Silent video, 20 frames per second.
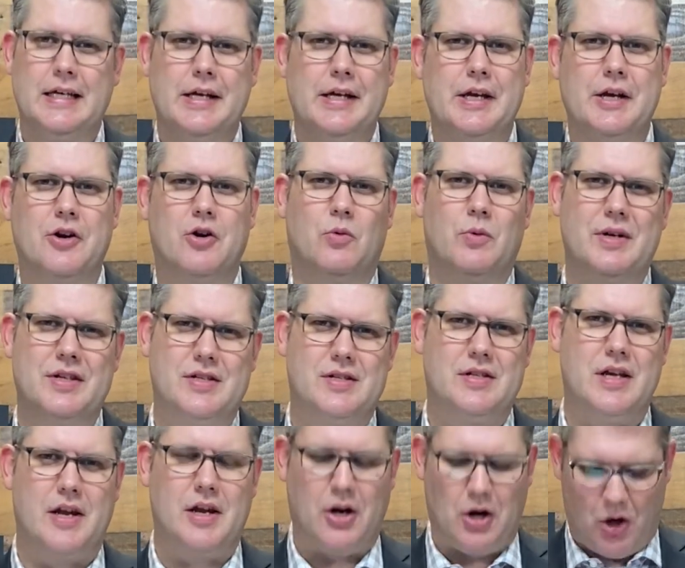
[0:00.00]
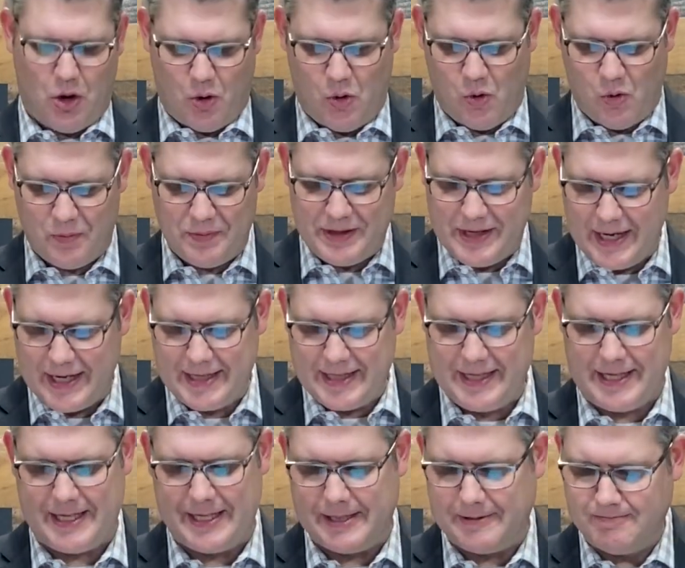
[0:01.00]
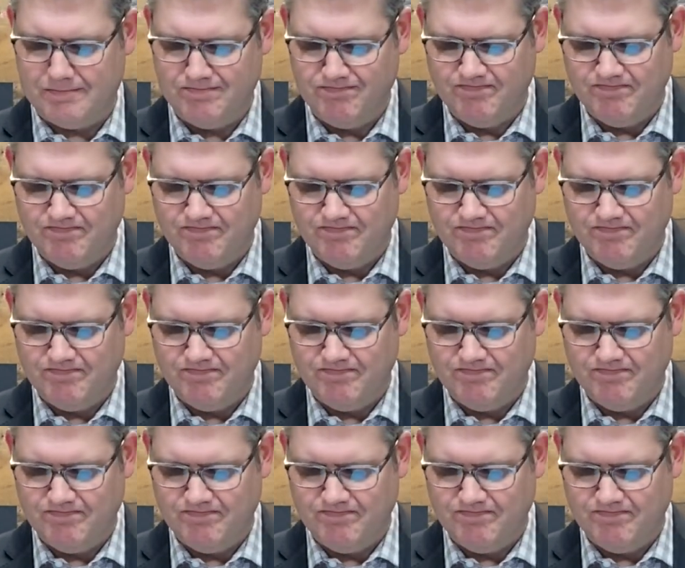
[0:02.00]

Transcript: here we sit at home yet again